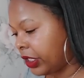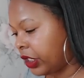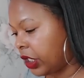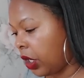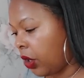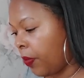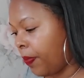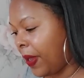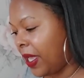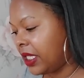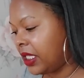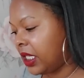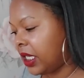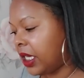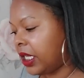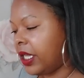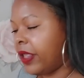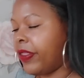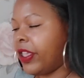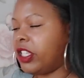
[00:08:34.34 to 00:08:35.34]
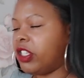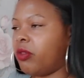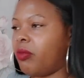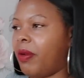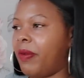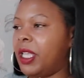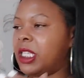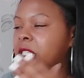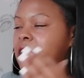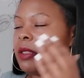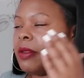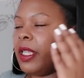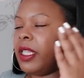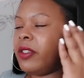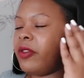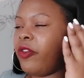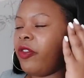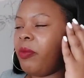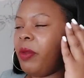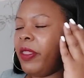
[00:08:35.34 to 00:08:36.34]
So basically, this
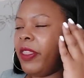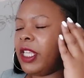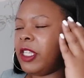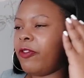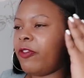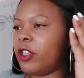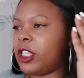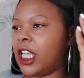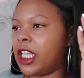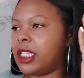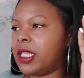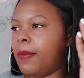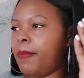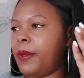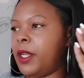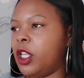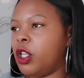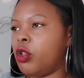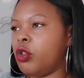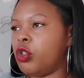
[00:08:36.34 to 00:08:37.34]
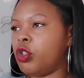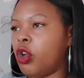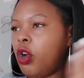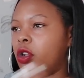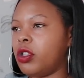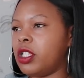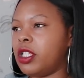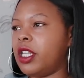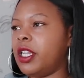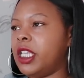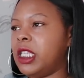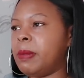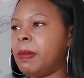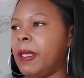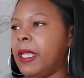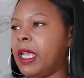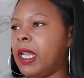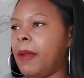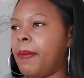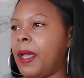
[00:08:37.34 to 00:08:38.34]
for me, this feels like somebody who's constantly
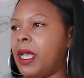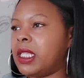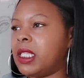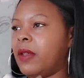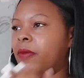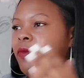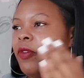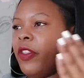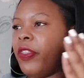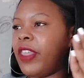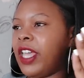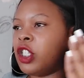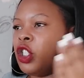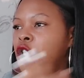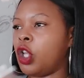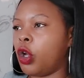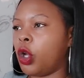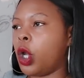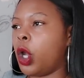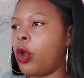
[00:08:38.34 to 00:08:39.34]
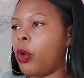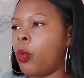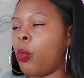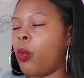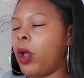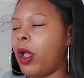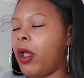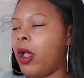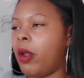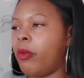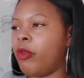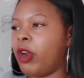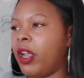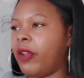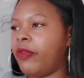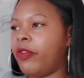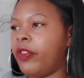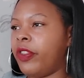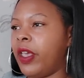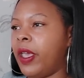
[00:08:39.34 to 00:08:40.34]
speaking about something that's not going
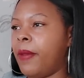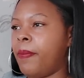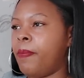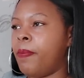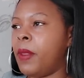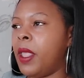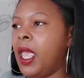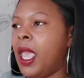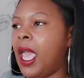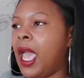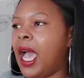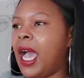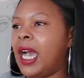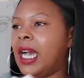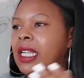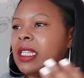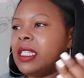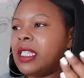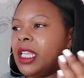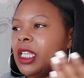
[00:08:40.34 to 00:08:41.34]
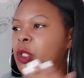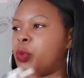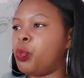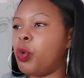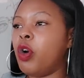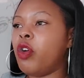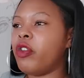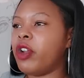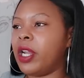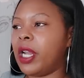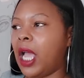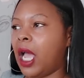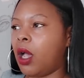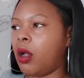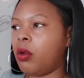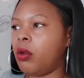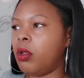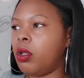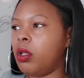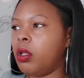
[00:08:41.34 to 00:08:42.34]
right for them, and it's boring
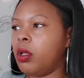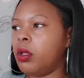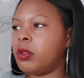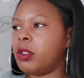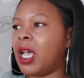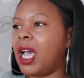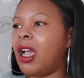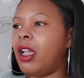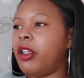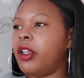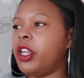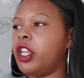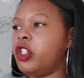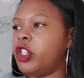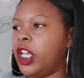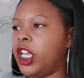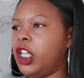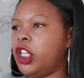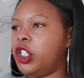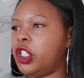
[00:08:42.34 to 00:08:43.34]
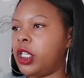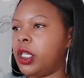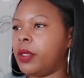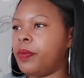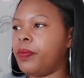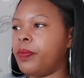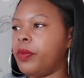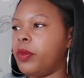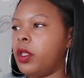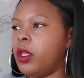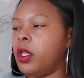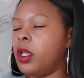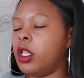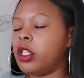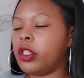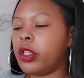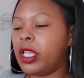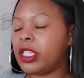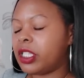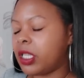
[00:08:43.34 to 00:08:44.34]
now. So how are you going to change it?
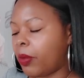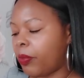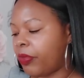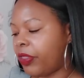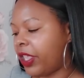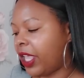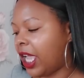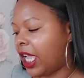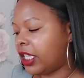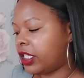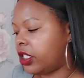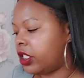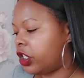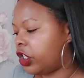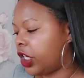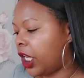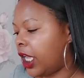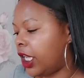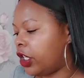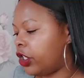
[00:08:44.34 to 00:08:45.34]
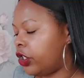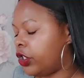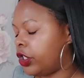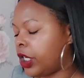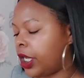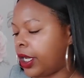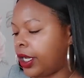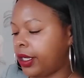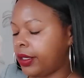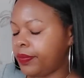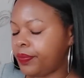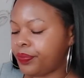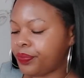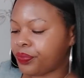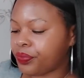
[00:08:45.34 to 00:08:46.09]
So it's something has to change, yeah?